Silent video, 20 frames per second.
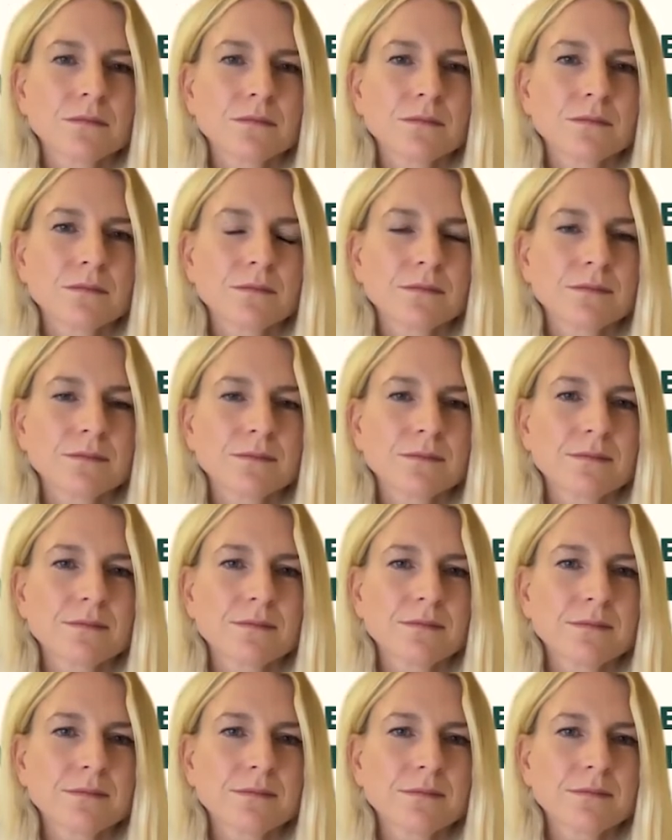
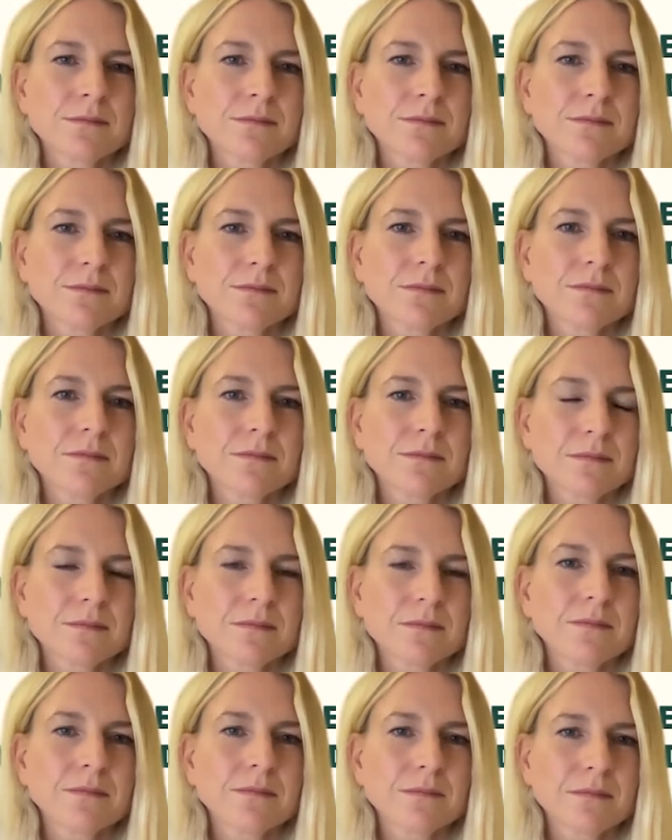
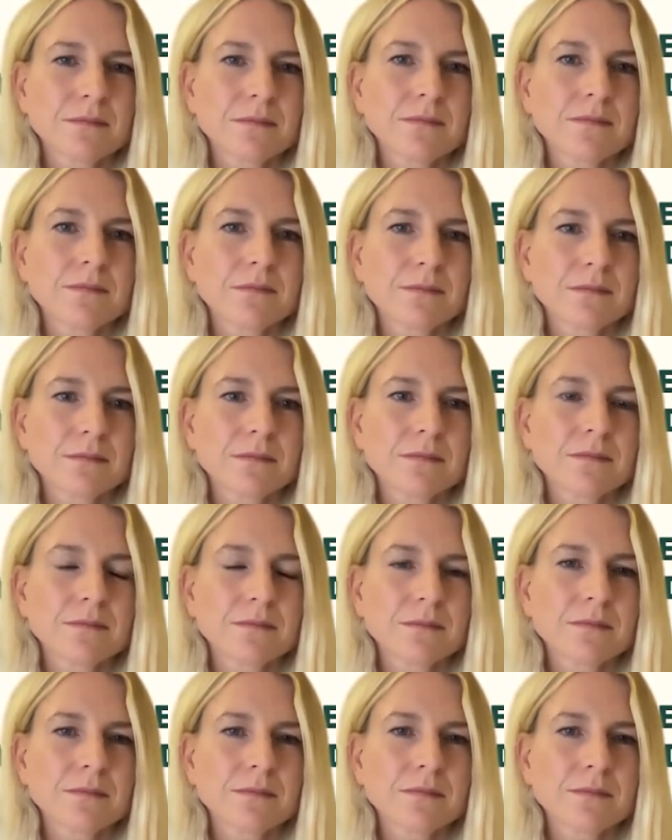
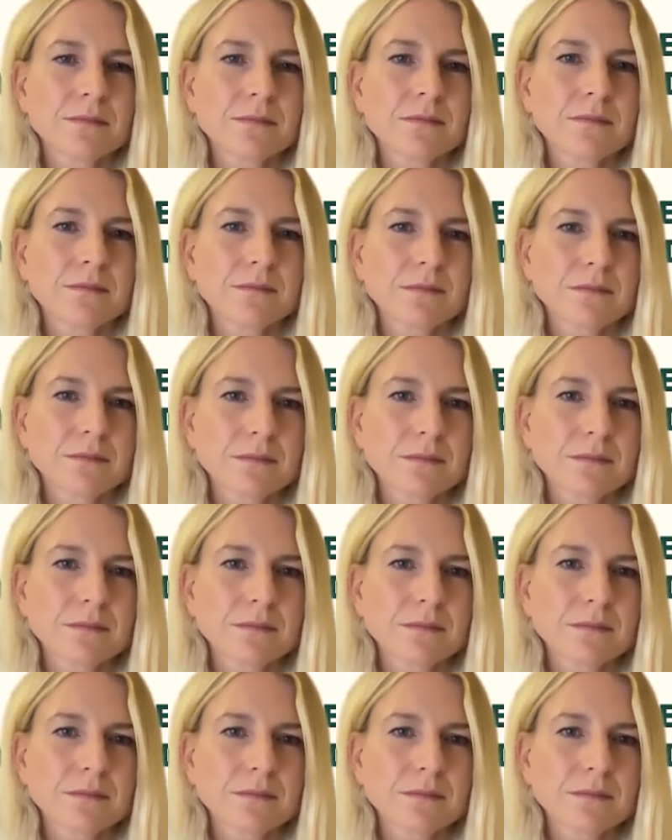(not speaking)